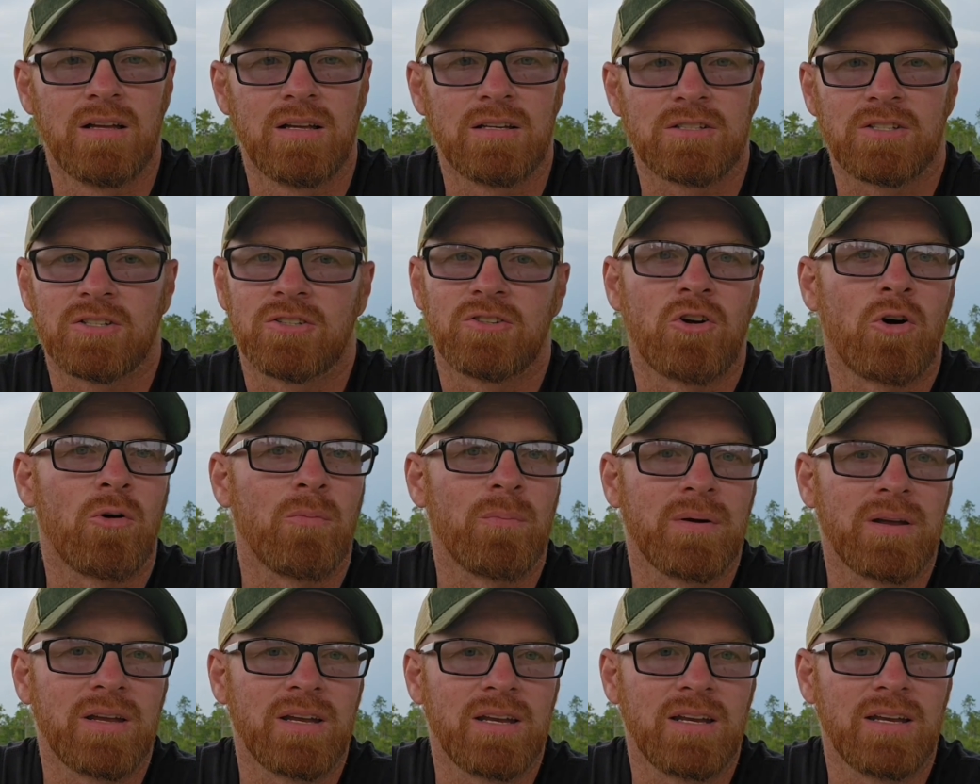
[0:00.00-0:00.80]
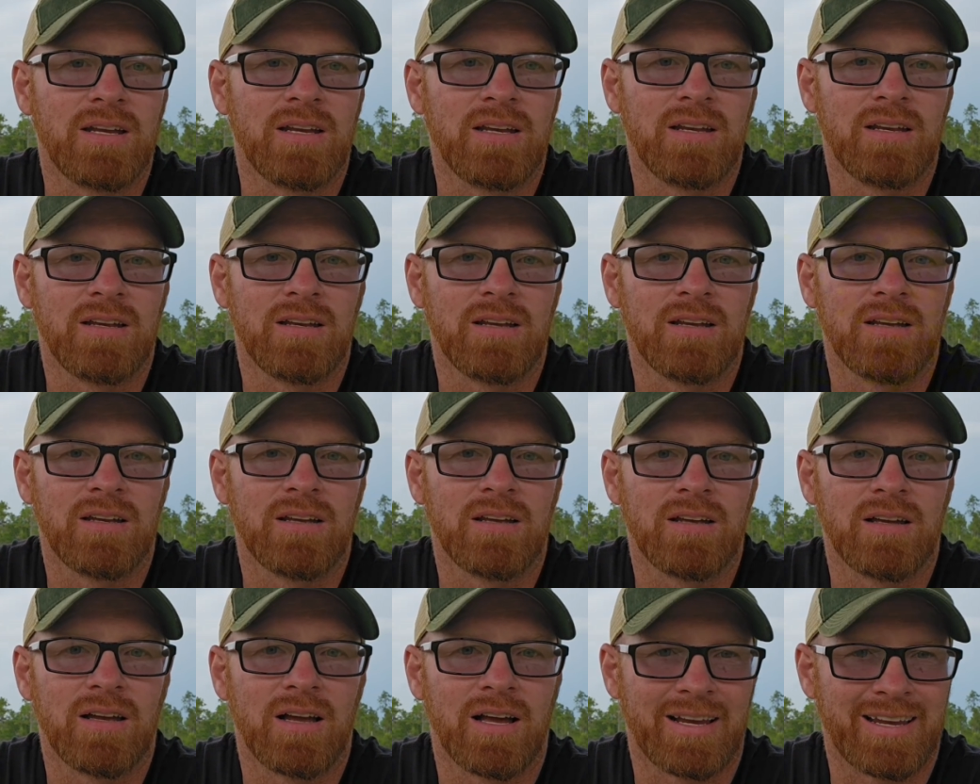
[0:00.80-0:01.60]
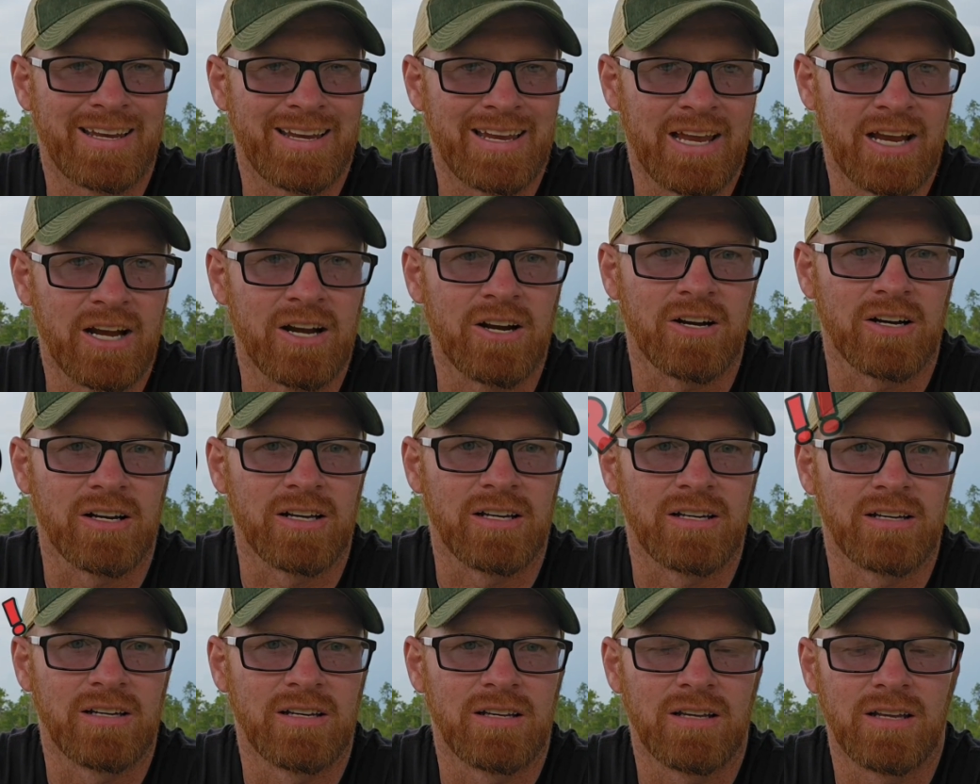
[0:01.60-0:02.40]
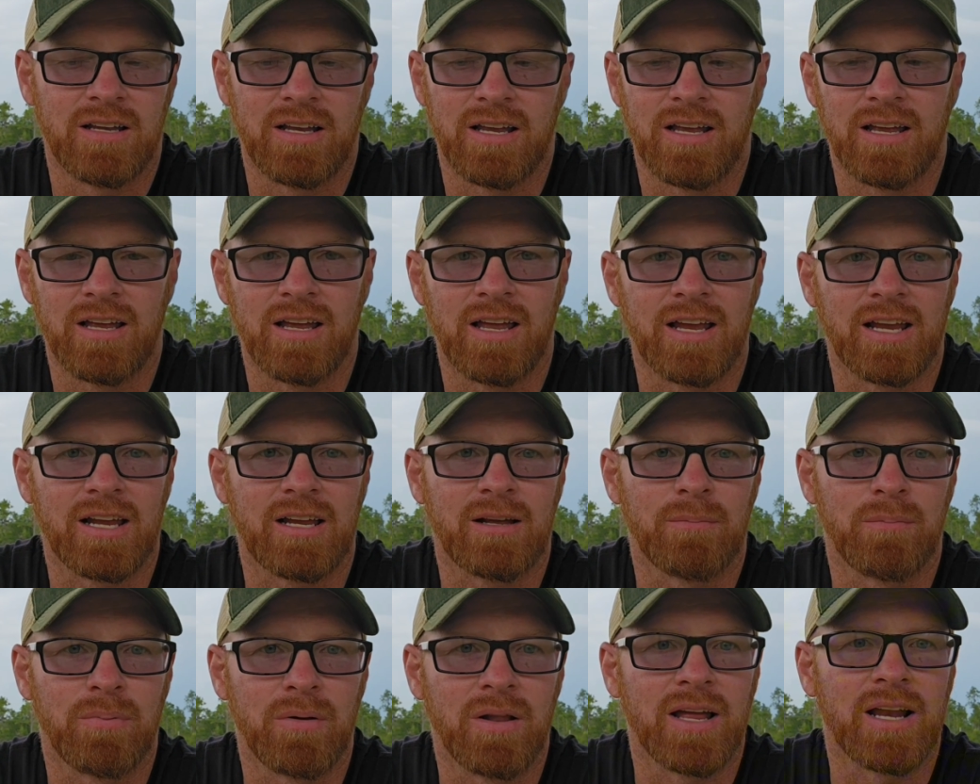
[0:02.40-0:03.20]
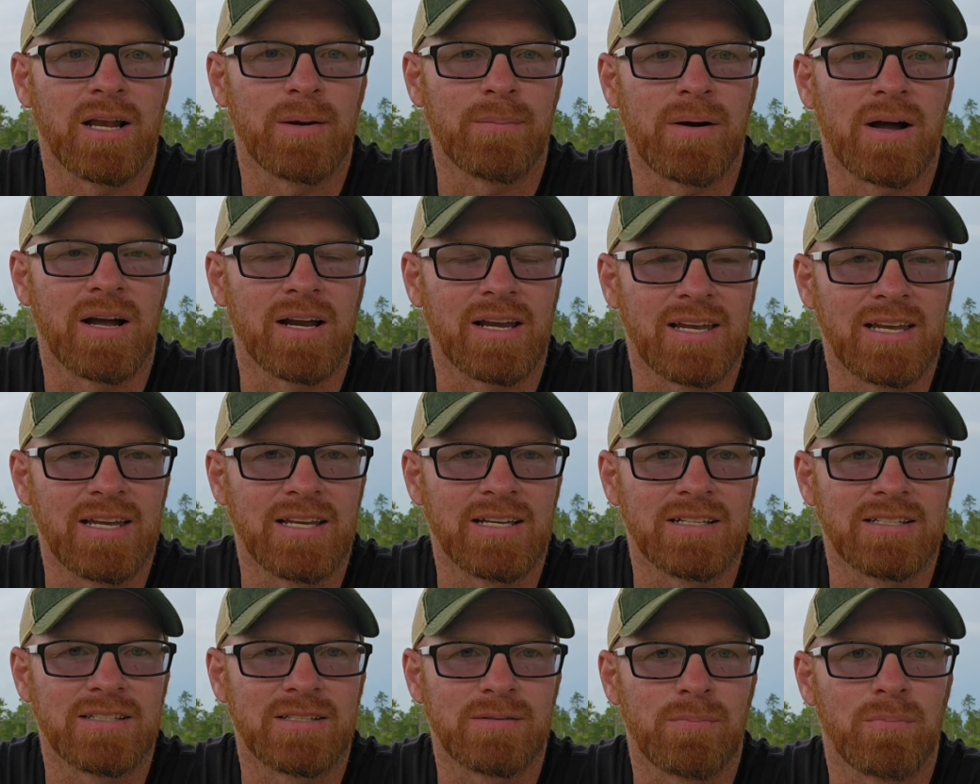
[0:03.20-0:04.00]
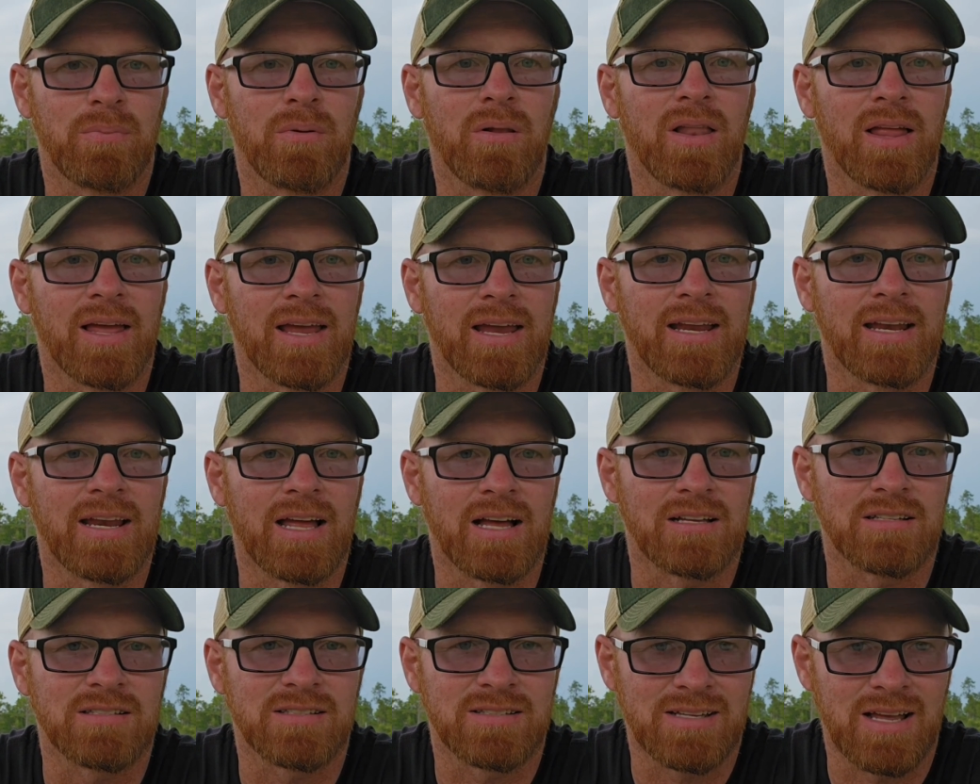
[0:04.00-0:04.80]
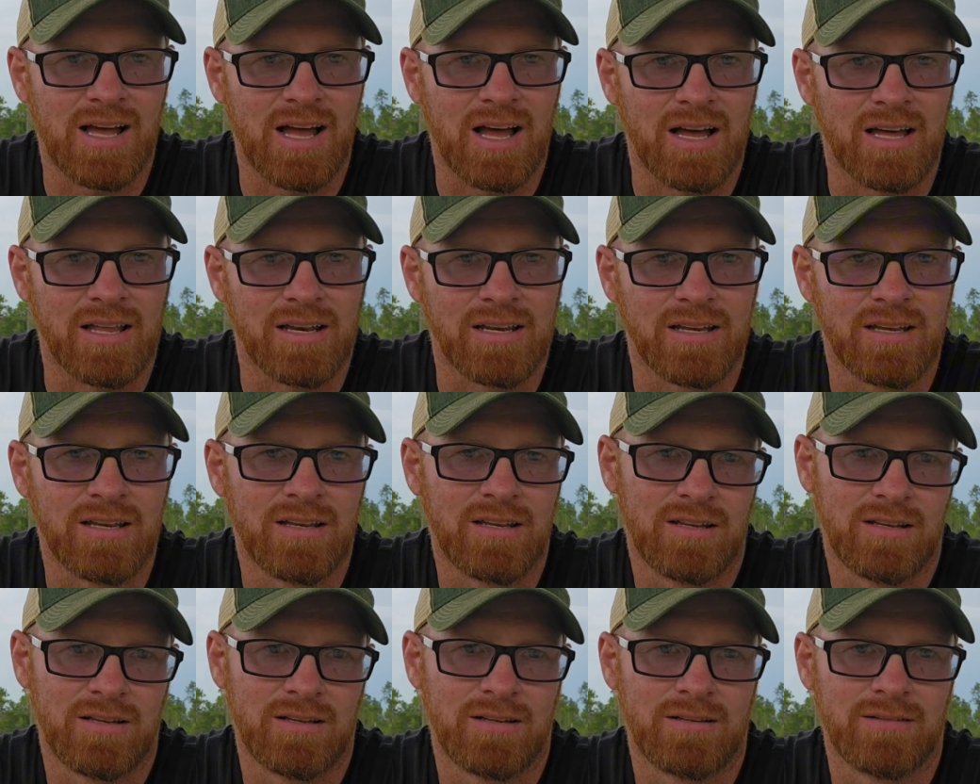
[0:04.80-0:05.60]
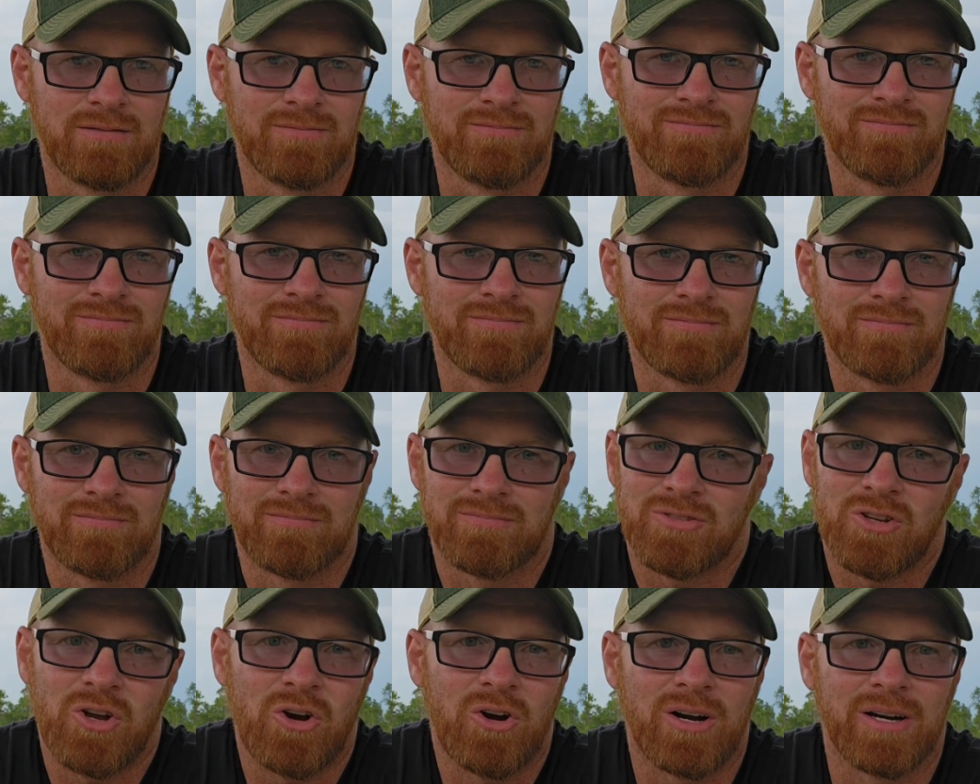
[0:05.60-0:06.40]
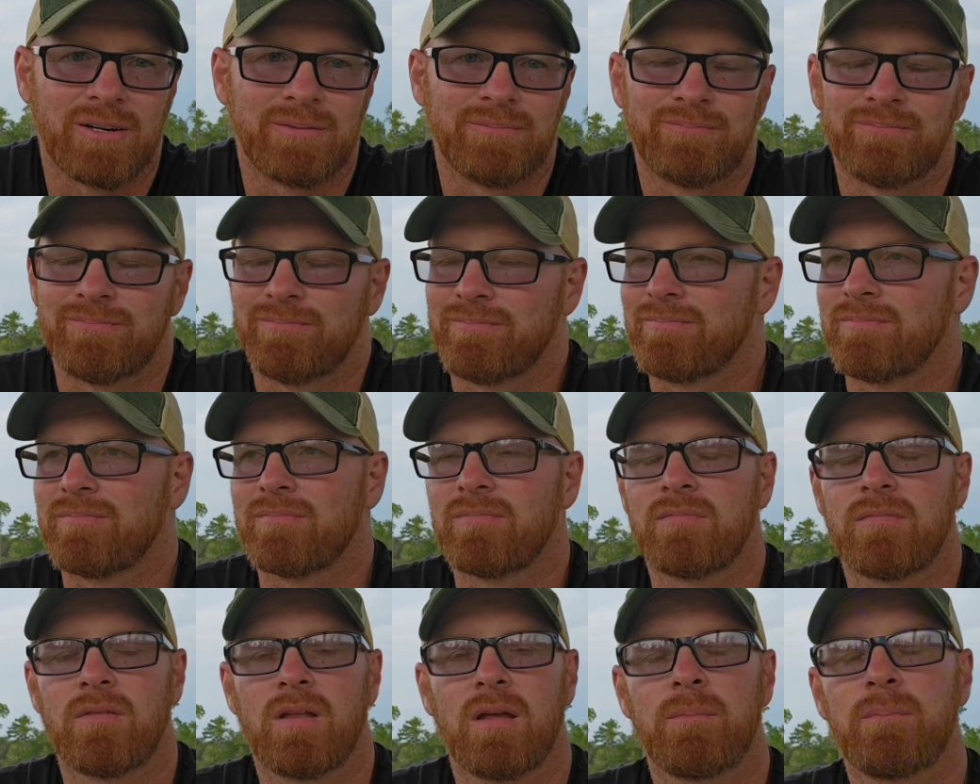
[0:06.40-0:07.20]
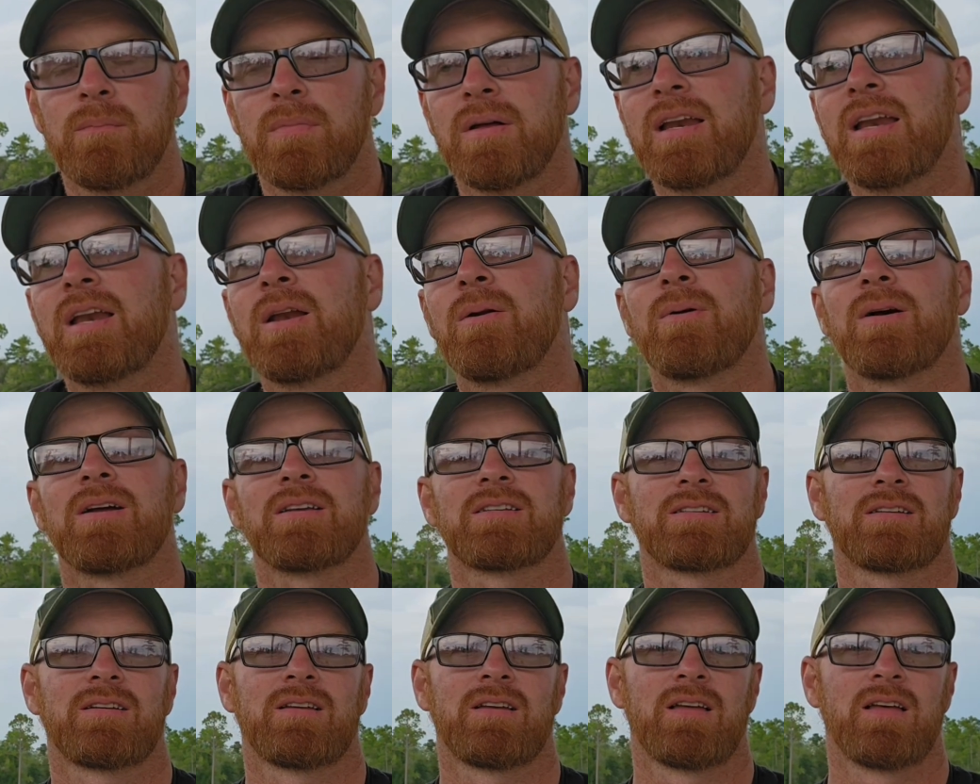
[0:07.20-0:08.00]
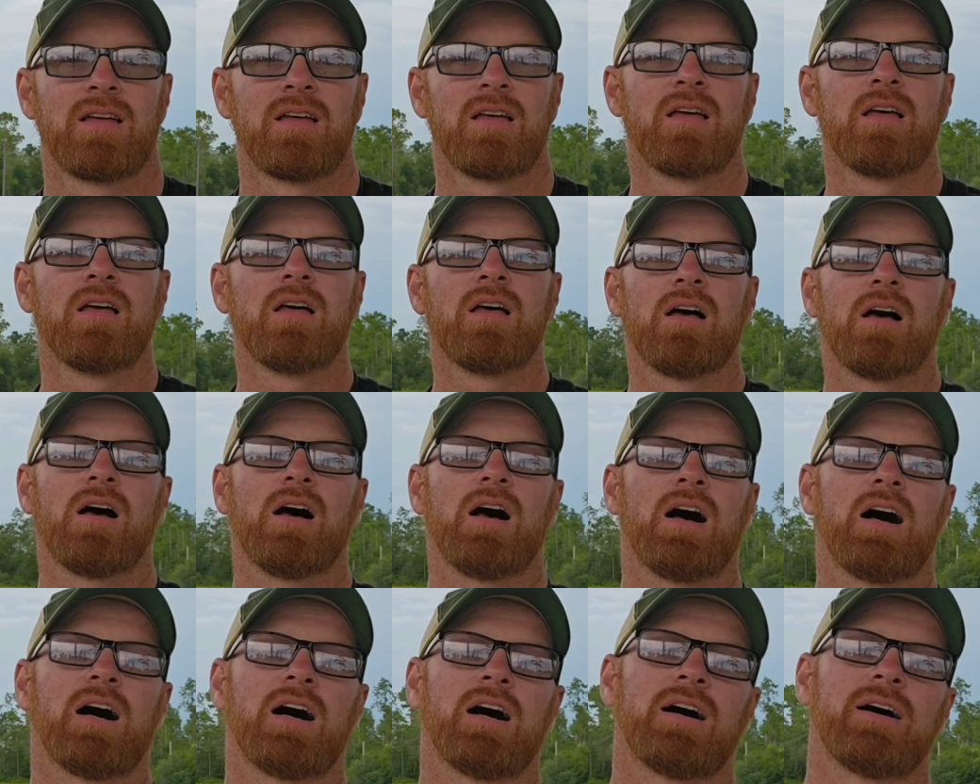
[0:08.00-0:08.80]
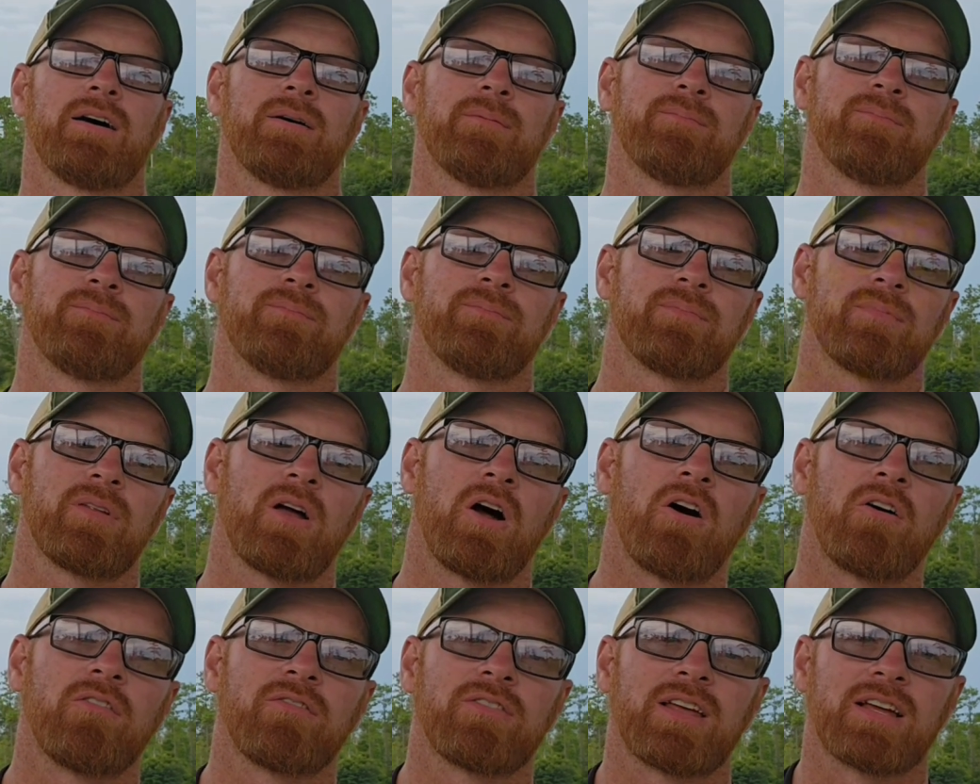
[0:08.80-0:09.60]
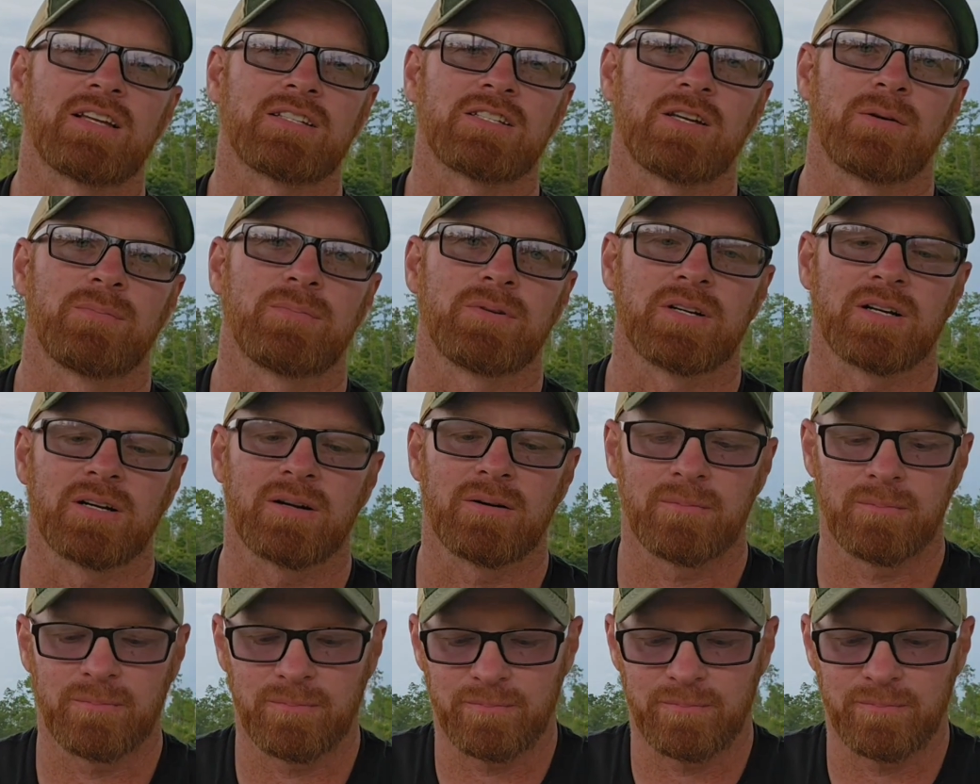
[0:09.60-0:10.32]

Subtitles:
So don't be a Karen and complain about kids playing outside. Sorry. But anyways, off that subject,